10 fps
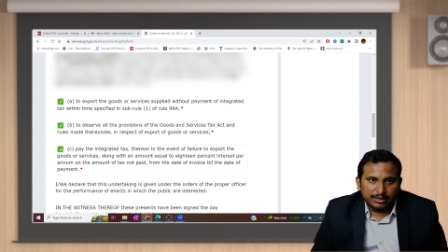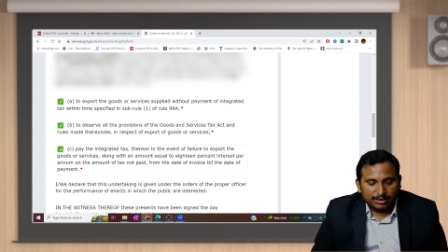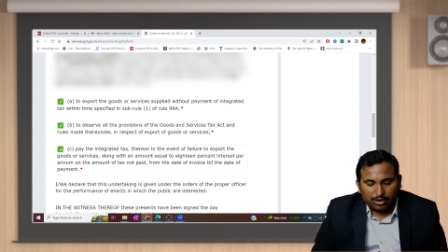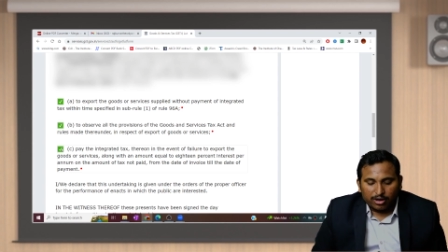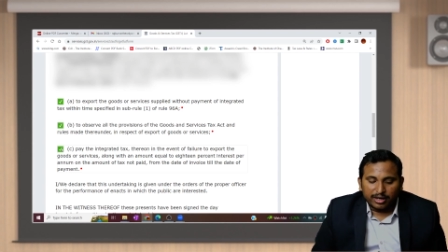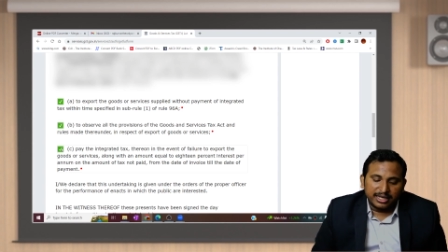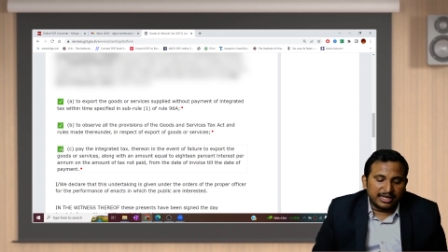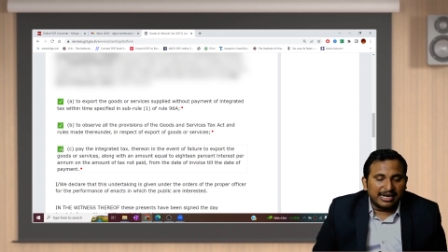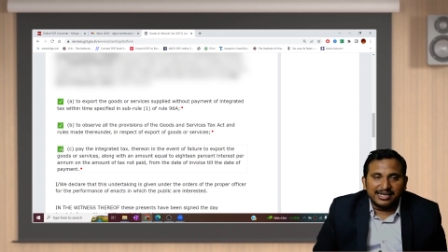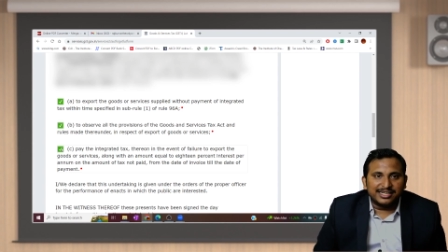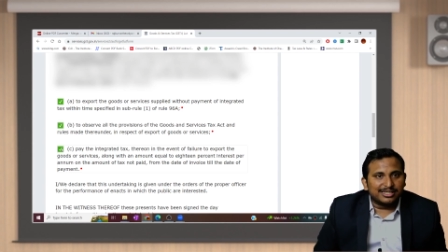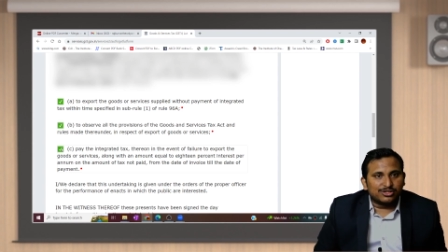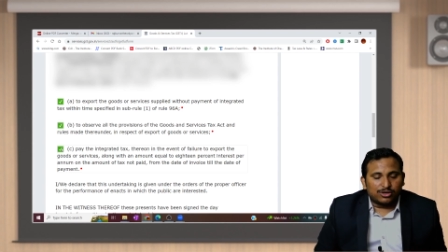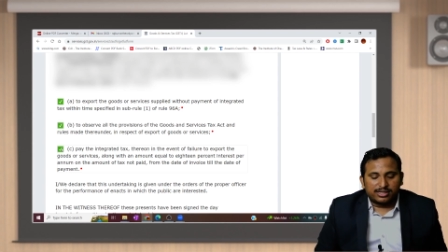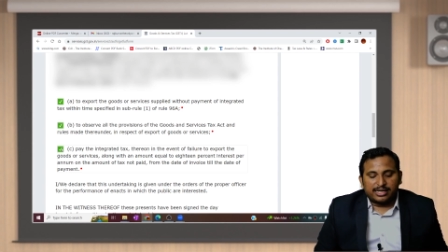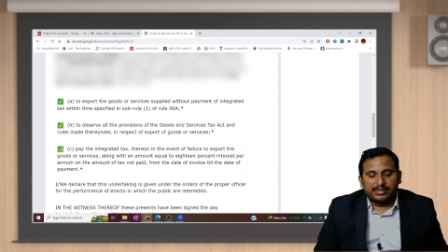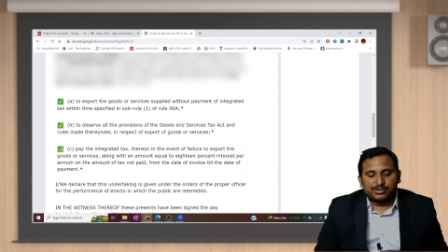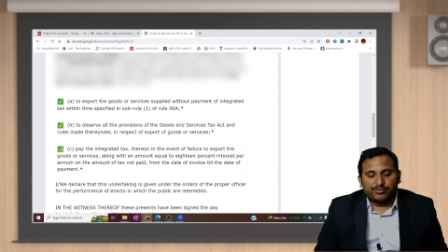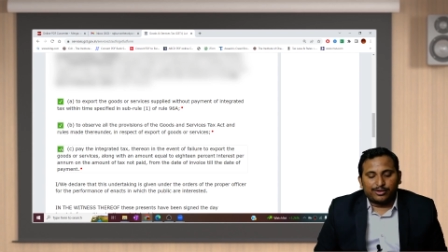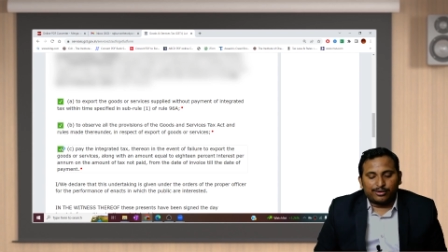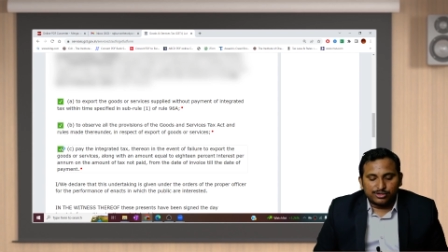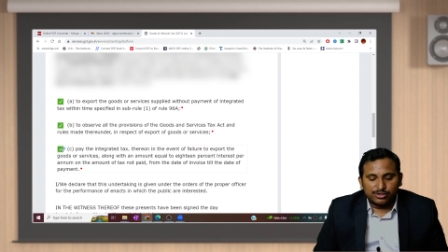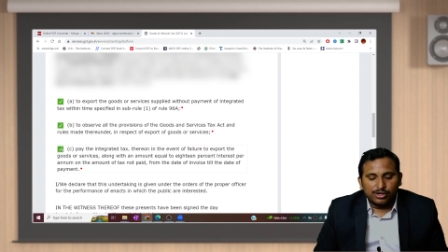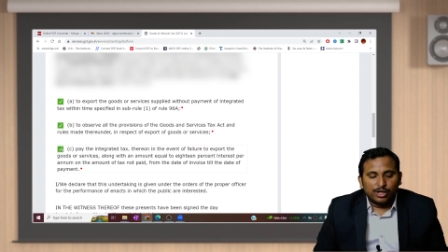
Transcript: or any conditions not satisfied also,